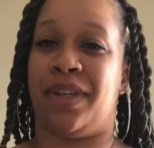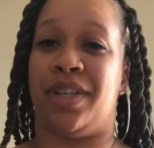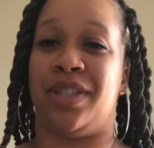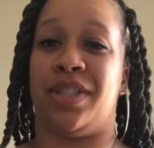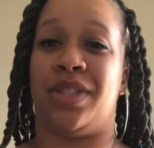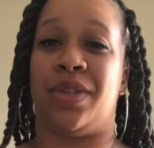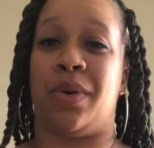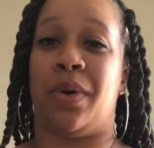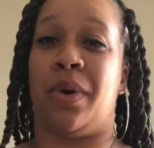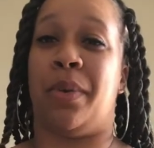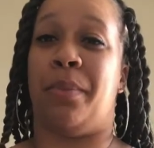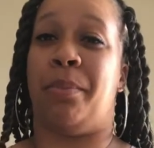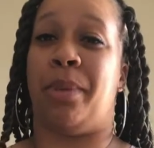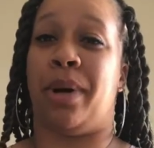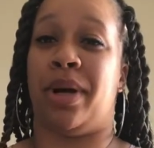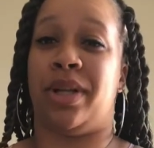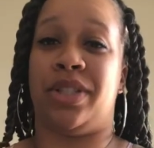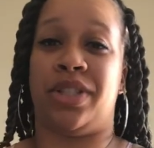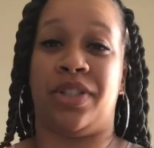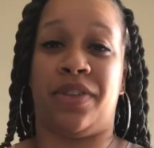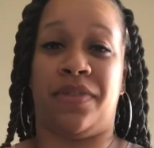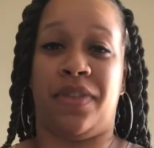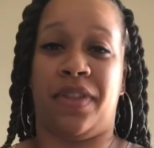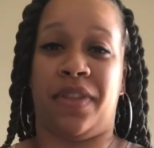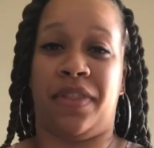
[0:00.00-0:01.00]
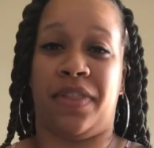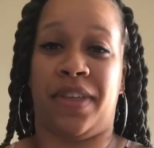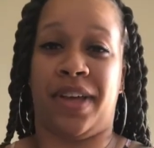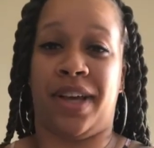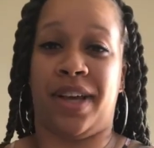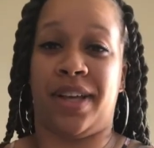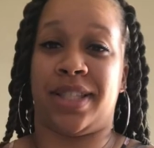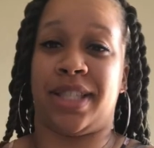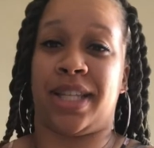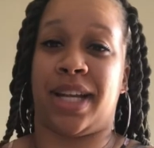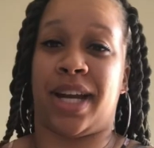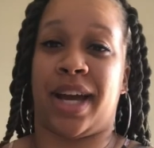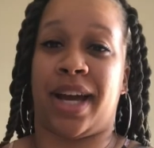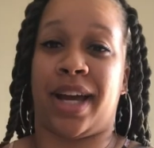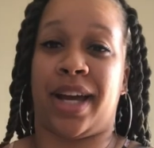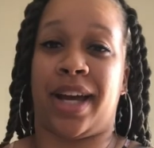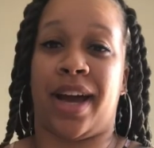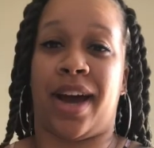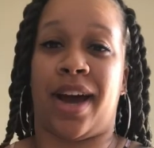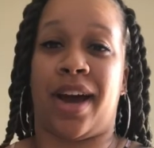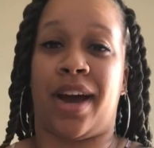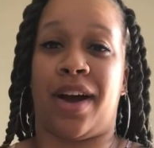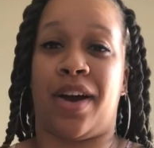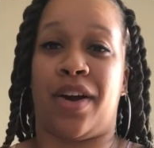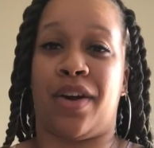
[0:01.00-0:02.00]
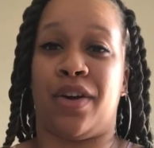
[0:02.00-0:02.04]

so a bunch of the things that I got